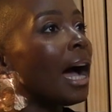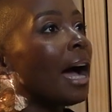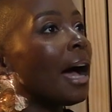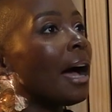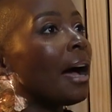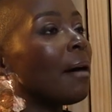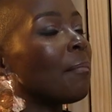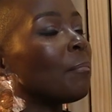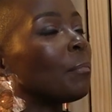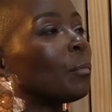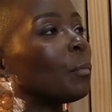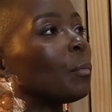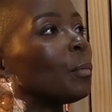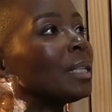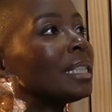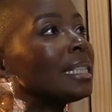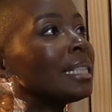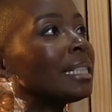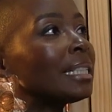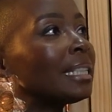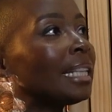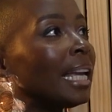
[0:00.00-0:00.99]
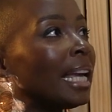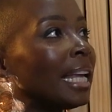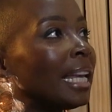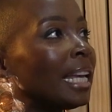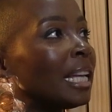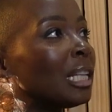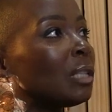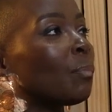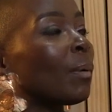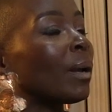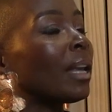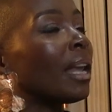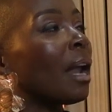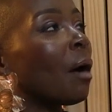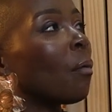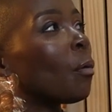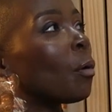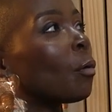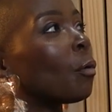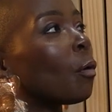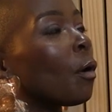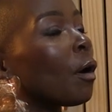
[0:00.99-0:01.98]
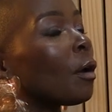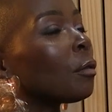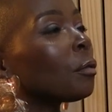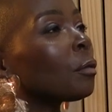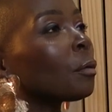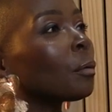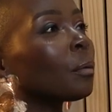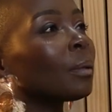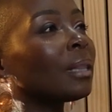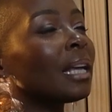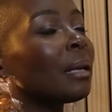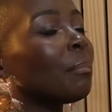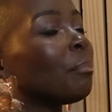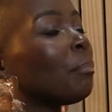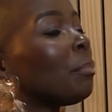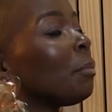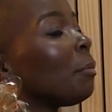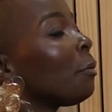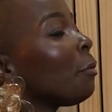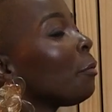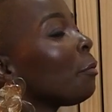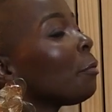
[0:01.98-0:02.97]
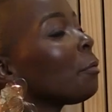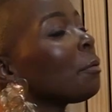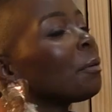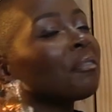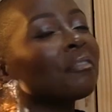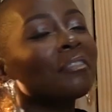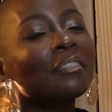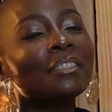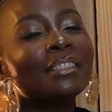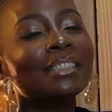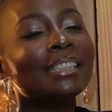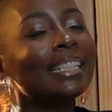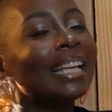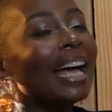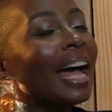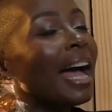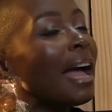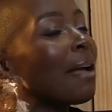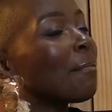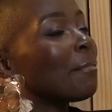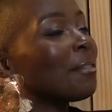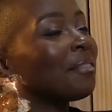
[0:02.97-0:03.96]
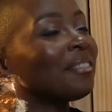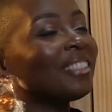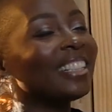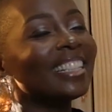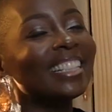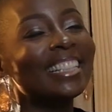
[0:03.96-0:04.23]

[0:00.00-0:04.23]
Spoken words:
We're still in it, but now we're going through that beautiful time of